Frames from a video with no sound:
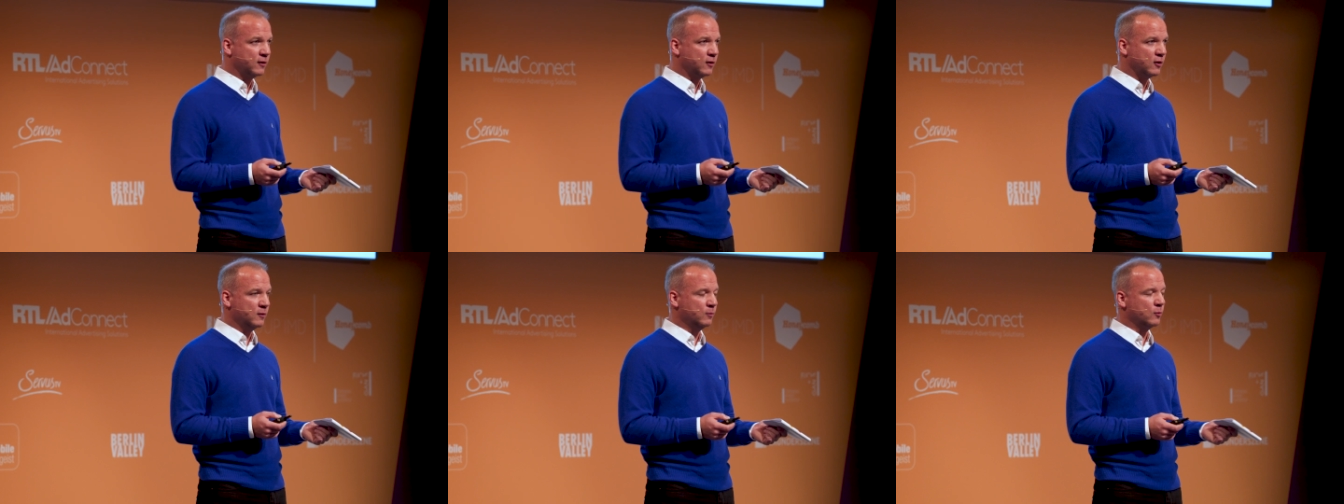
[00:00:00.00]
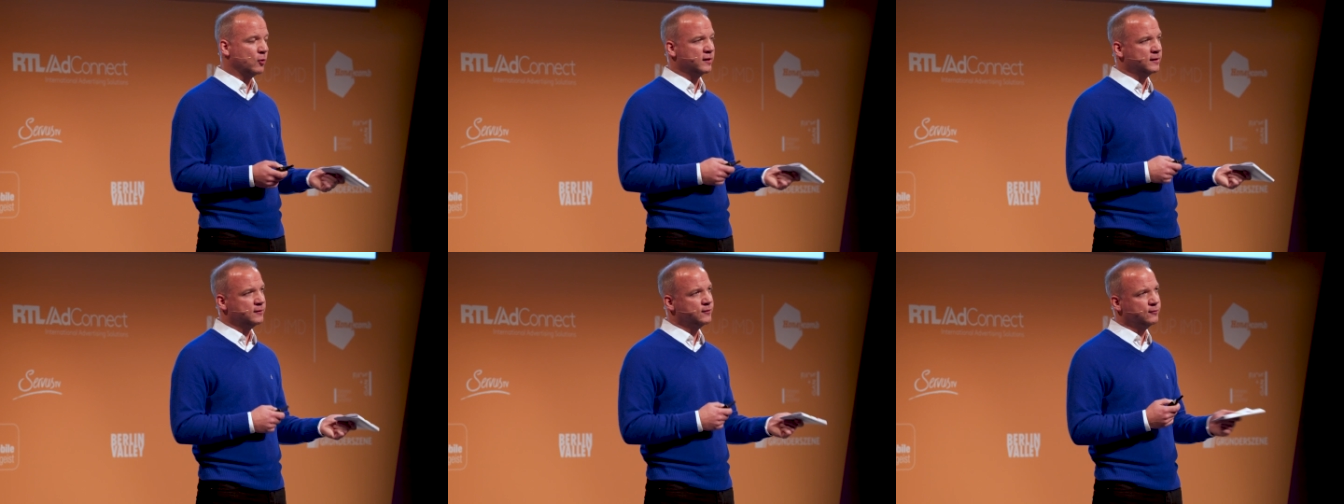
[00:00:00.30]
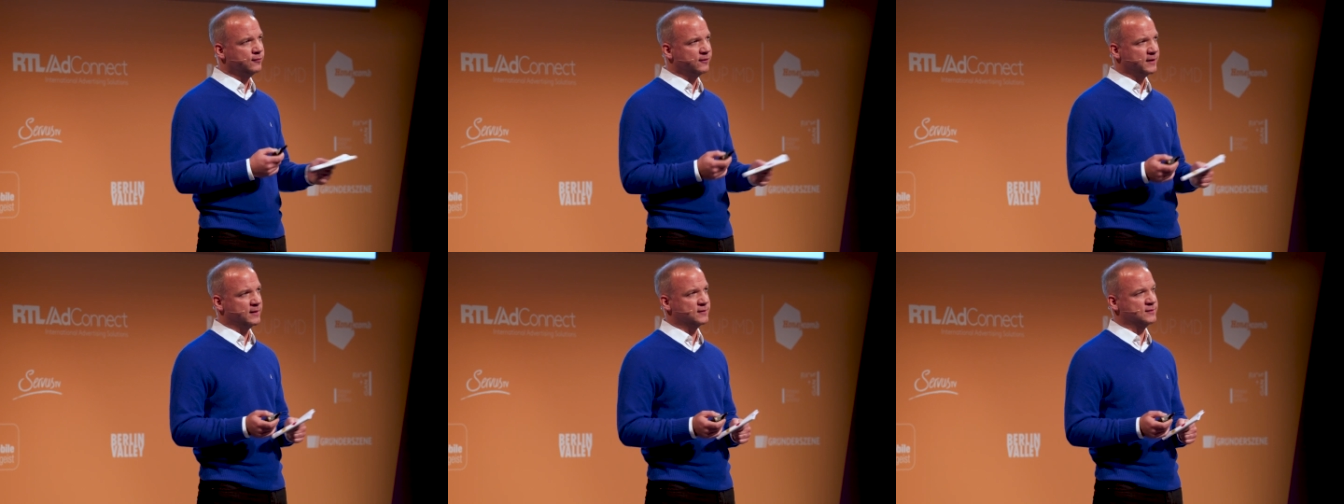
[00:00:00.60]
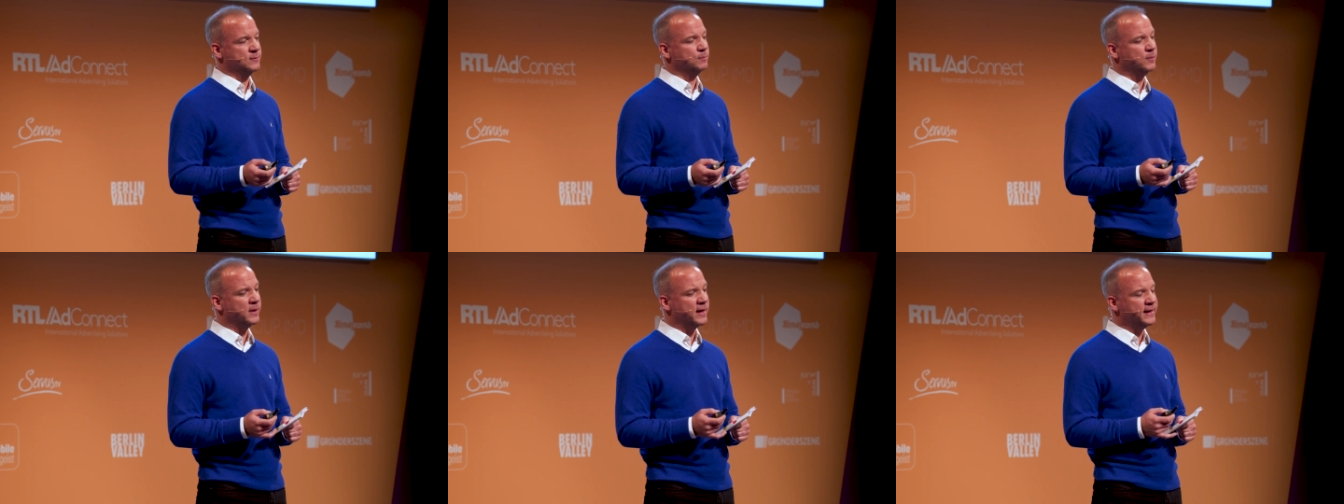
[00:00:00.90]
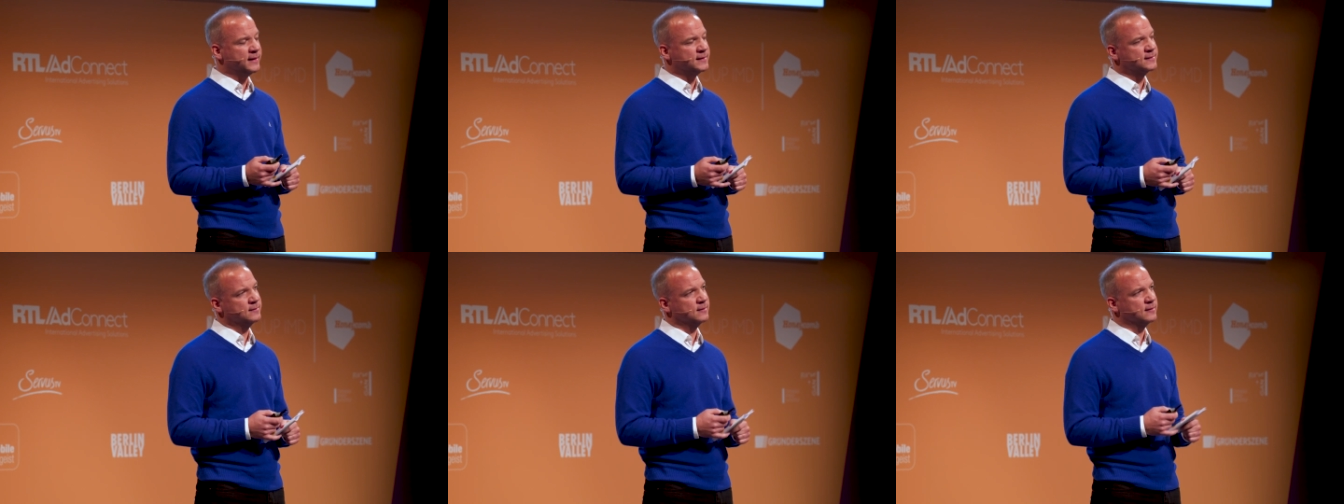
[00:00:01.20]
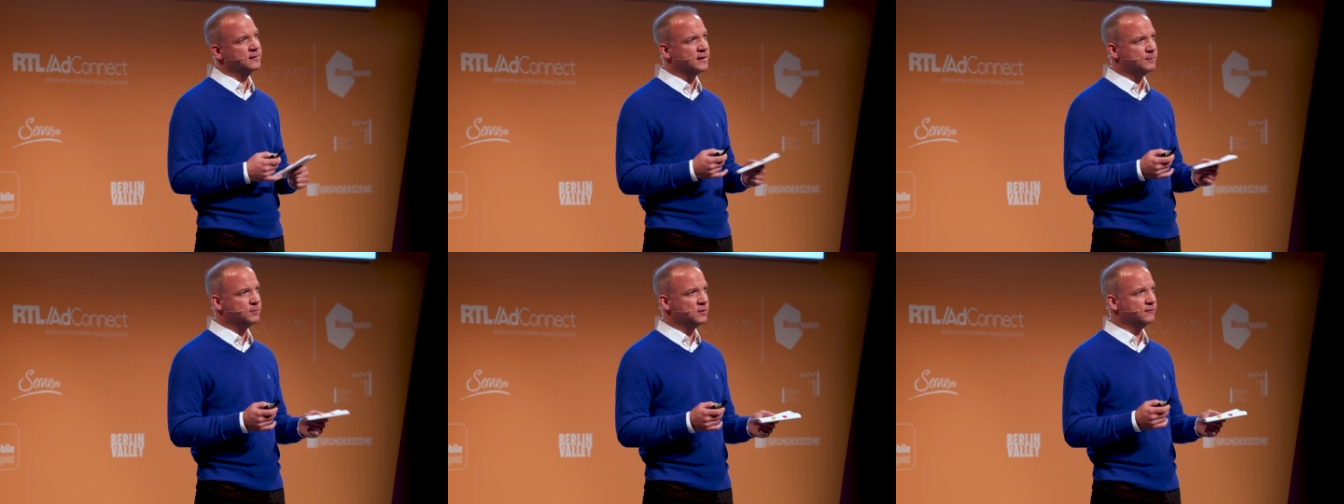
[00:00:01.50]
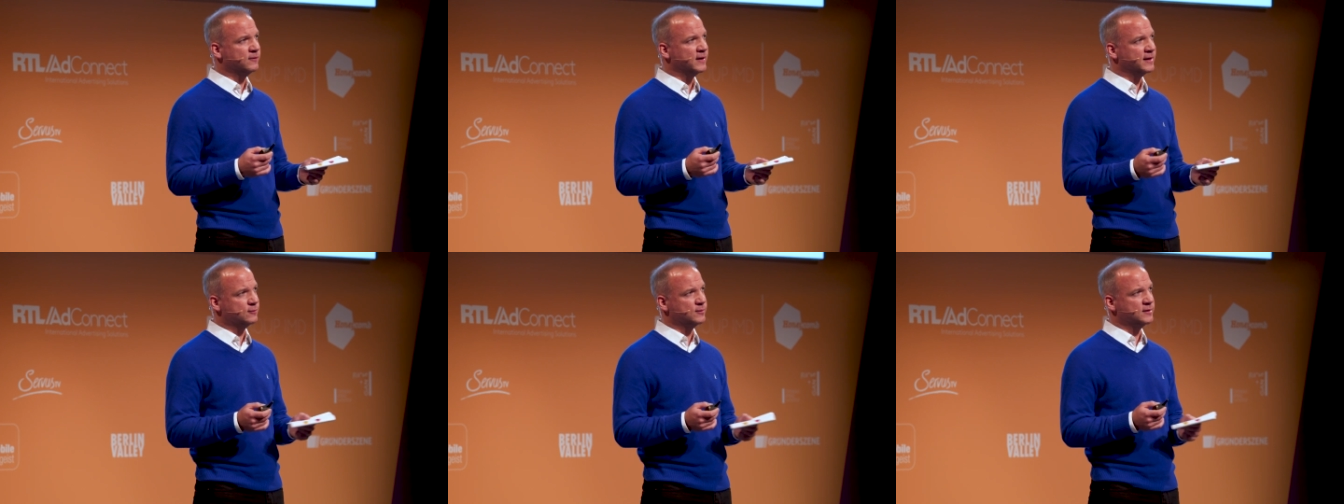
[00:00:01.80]
on more than 2,000 bikes and a couple
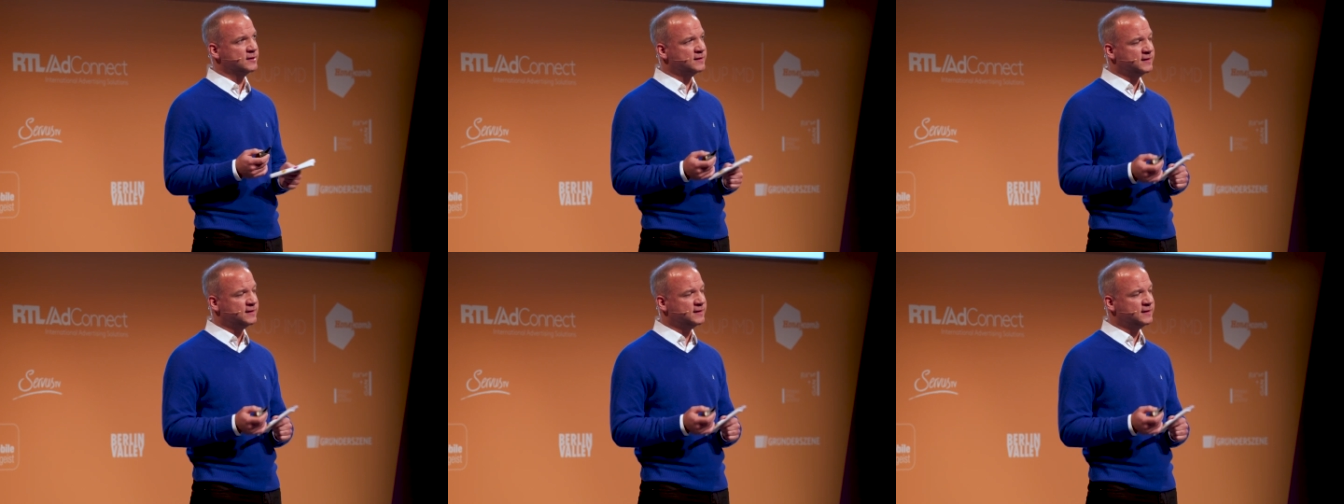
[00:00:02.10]
of hundred